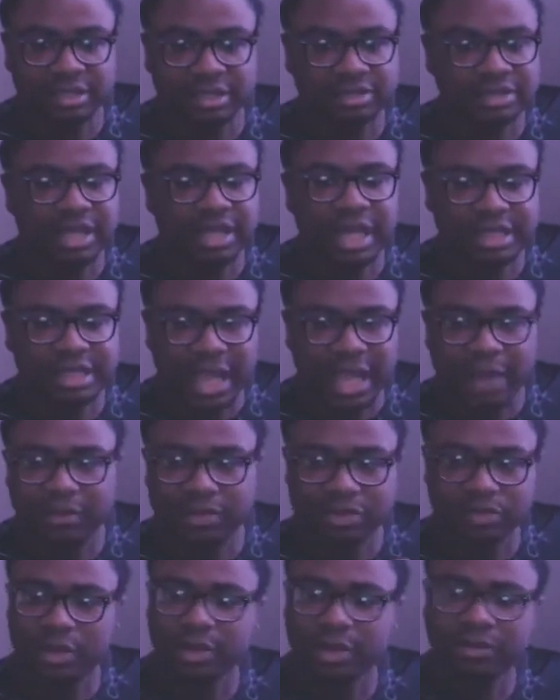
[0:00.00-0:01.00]
and like that was
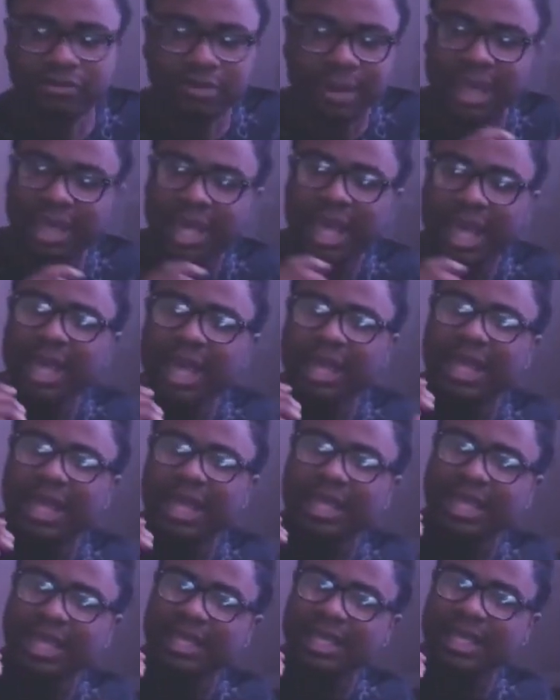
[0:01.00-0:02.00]
one of them.
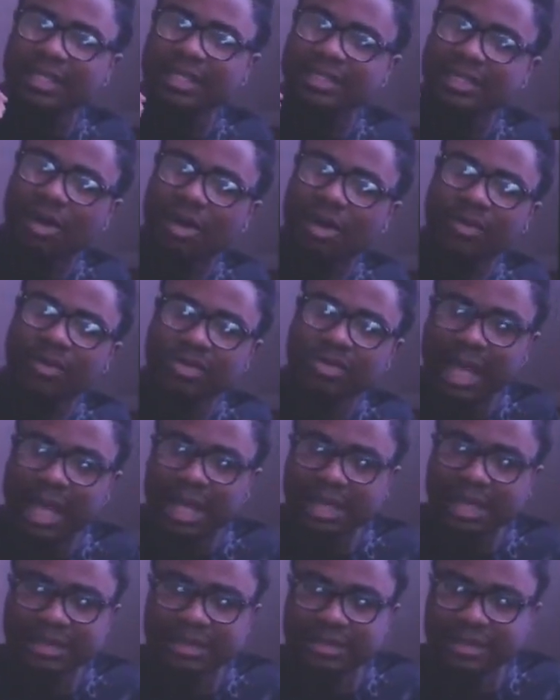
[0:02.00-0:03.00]
It's almost like
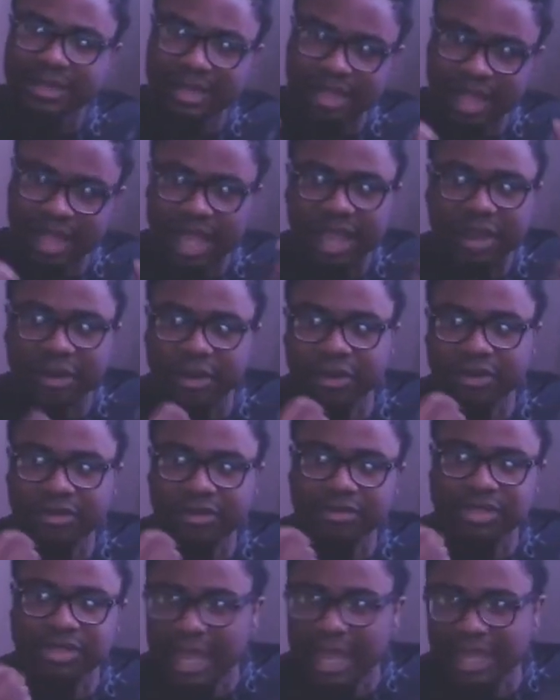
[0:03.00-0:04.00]
they are
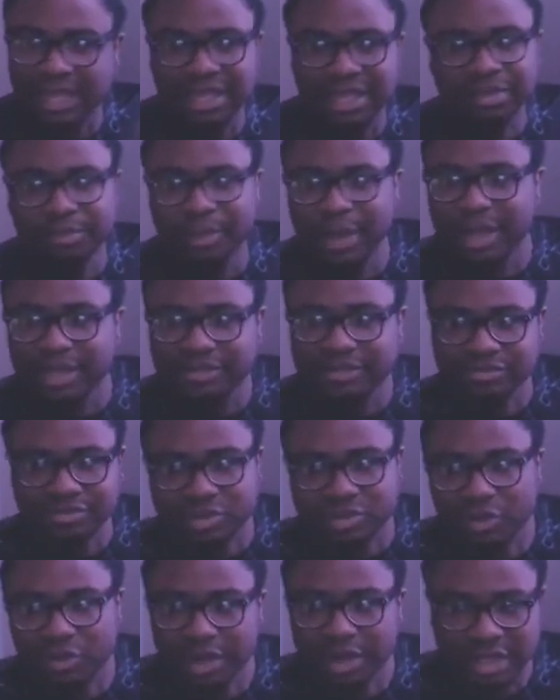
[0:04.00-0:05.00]
taking a page from
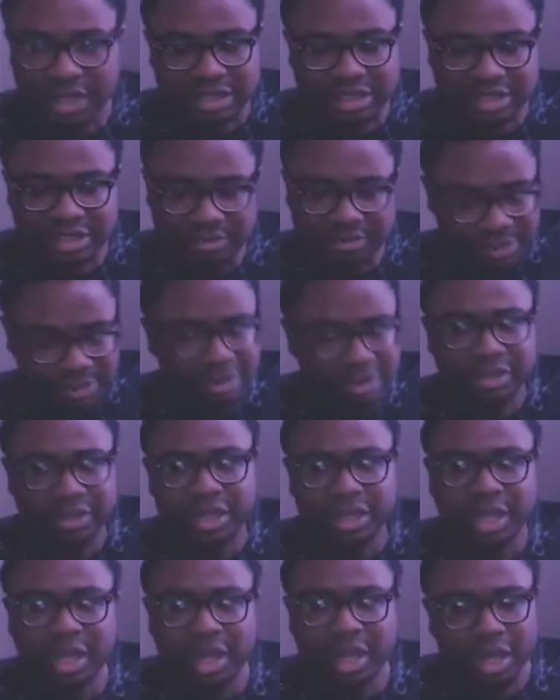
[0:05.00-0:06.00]
Square Enix's book,
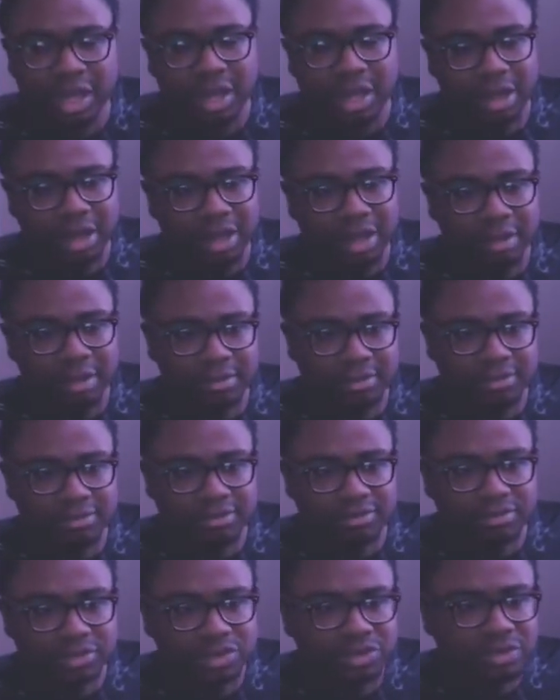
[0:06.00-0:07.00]

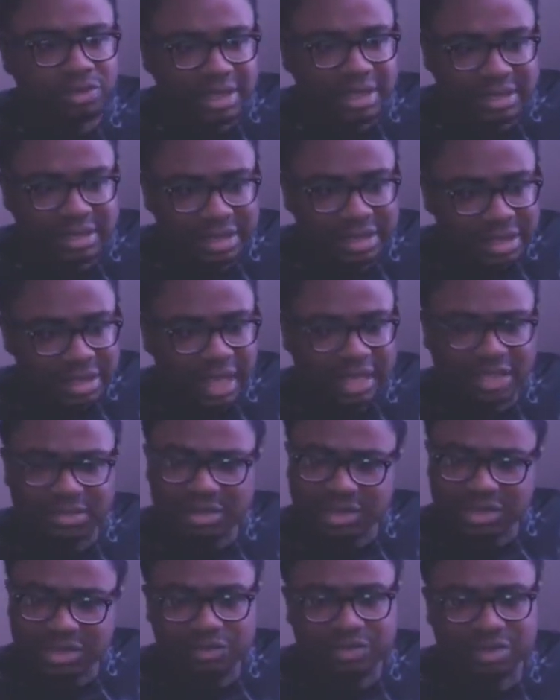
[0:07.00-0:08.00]
to an extent, like
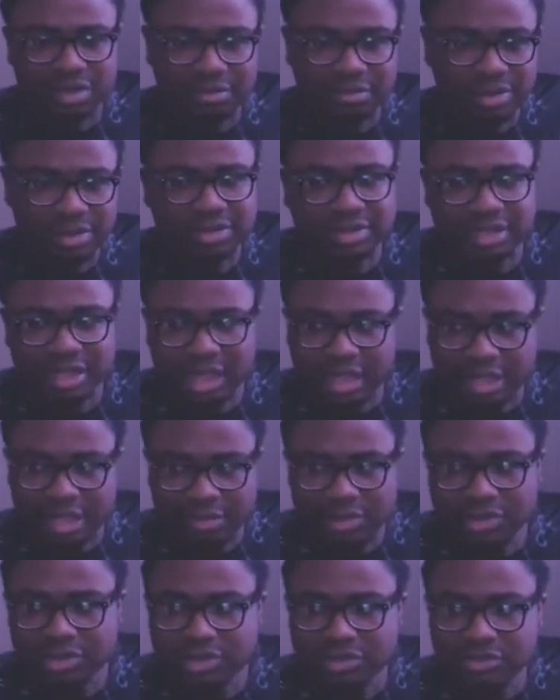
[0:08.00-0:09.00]
especially with the music. Like the
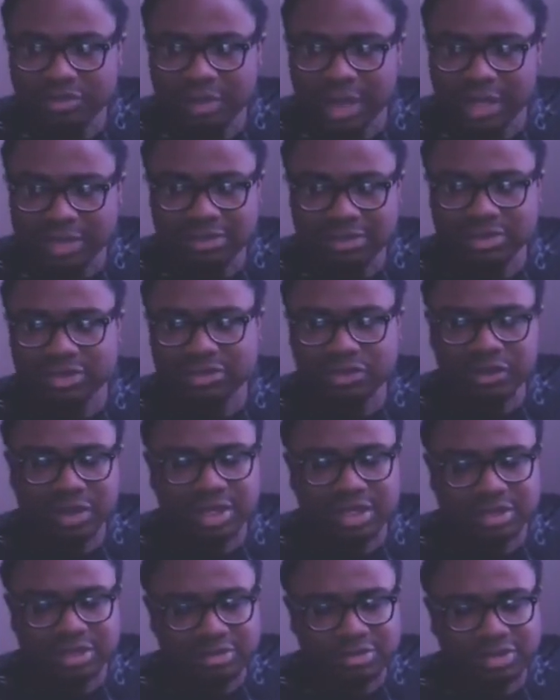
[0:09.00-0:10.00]
music reminds me of Square
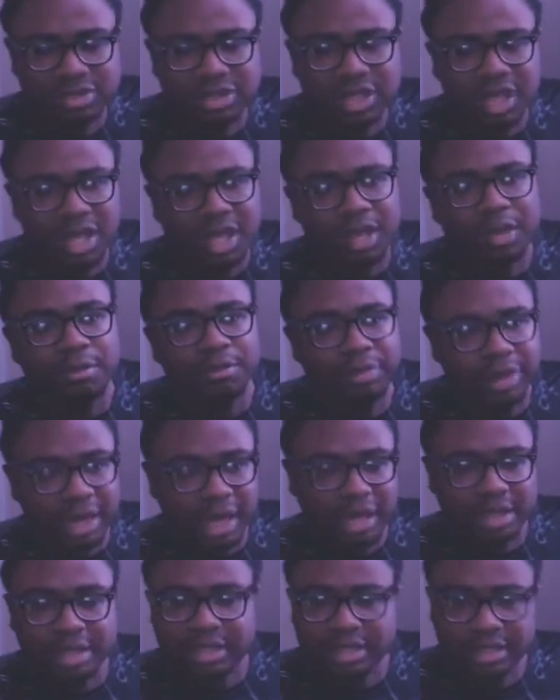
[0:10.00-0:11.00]
Enix music, but I'll
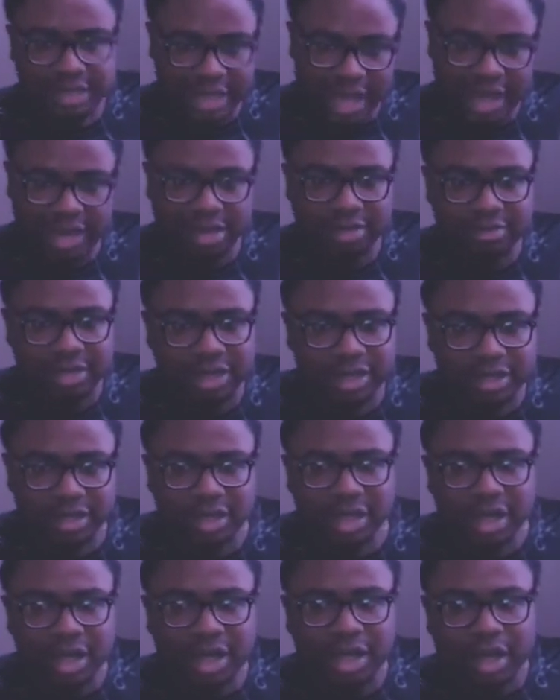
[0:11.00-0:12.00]
get to that in a minute.
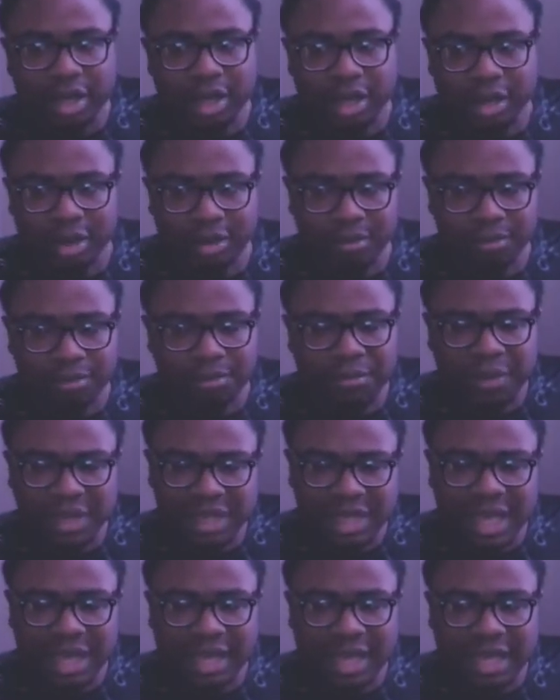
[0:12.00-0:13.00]
But
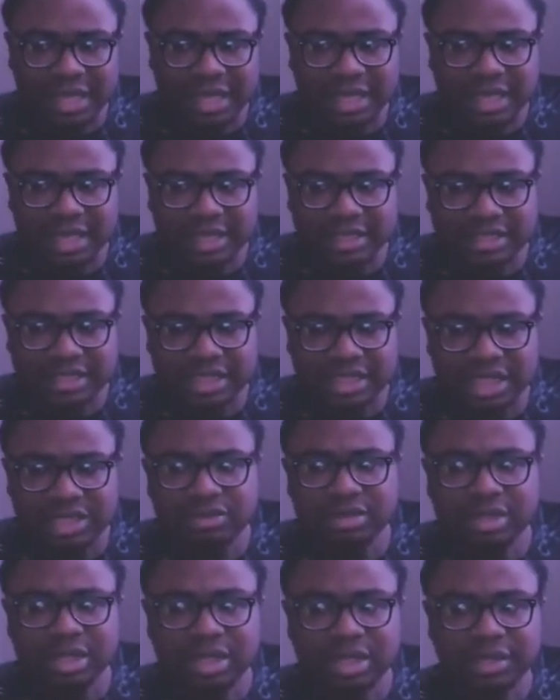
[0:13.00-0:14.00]
yeah, like it
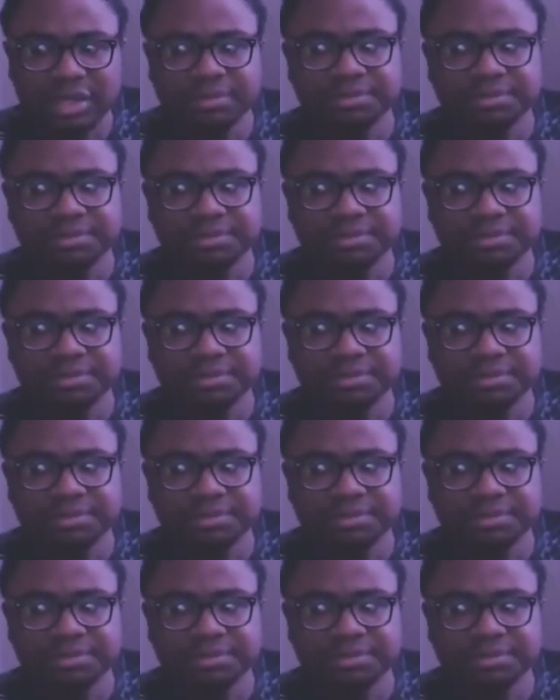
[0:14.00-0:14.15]
genuinely,